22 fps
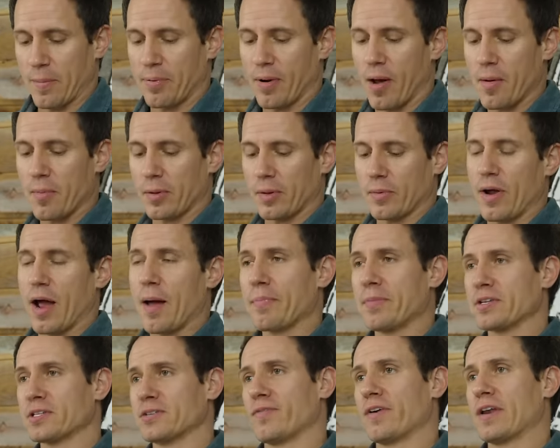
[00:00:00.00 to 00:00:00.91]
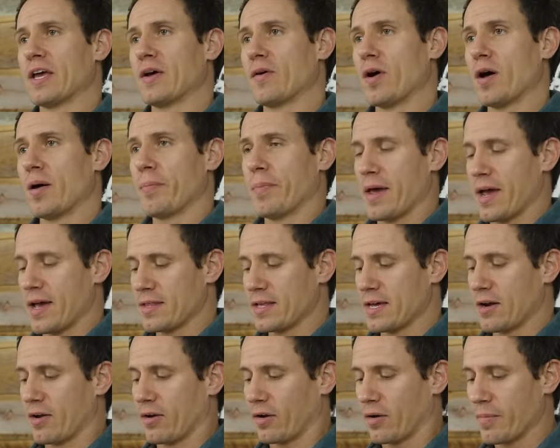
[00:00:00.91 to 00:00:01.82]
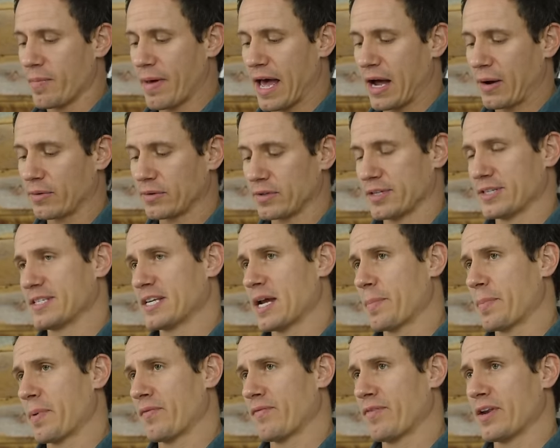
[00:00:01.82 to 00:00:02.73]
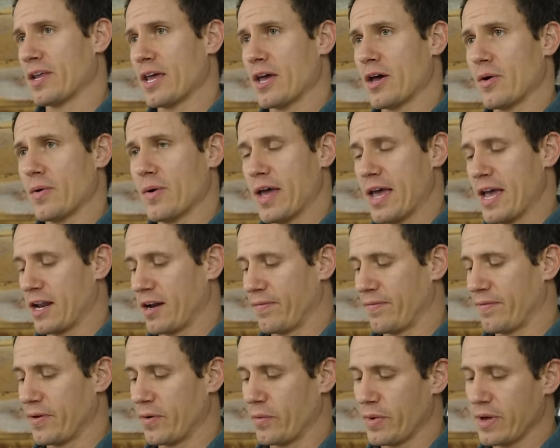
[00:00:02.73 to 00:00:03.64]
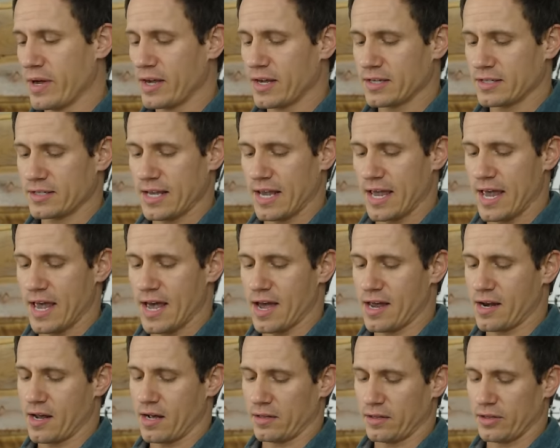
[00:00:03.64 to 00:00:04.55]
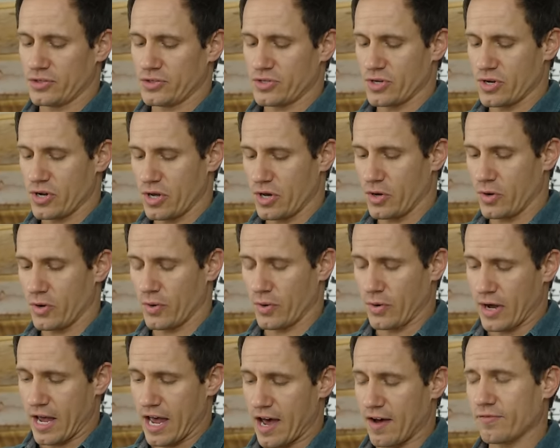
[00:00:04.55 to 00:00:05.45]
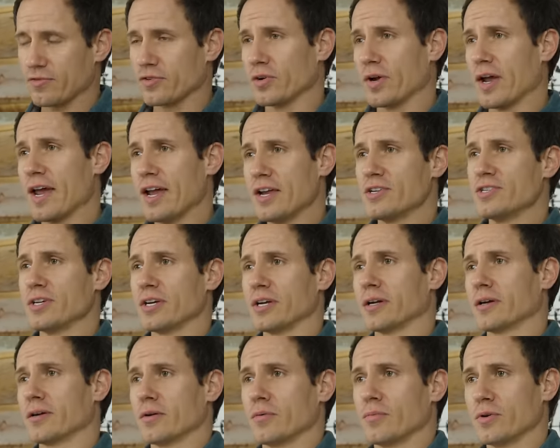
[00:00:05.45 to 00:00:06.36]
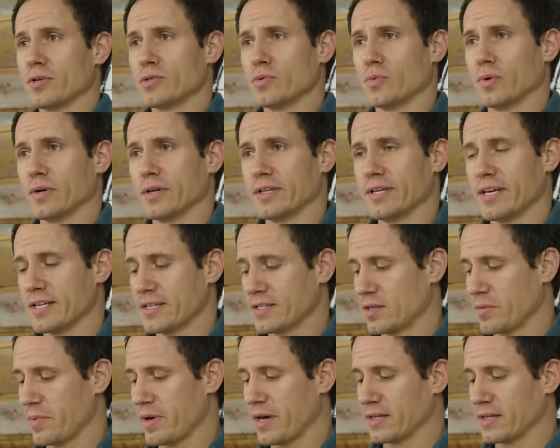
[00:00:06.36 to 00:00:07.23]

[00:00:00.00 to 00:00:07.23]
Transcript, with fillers: I'll probably wrap this video up and then I'll come back with a separate video in a few weeks and I'll let you know after aging which one tastes the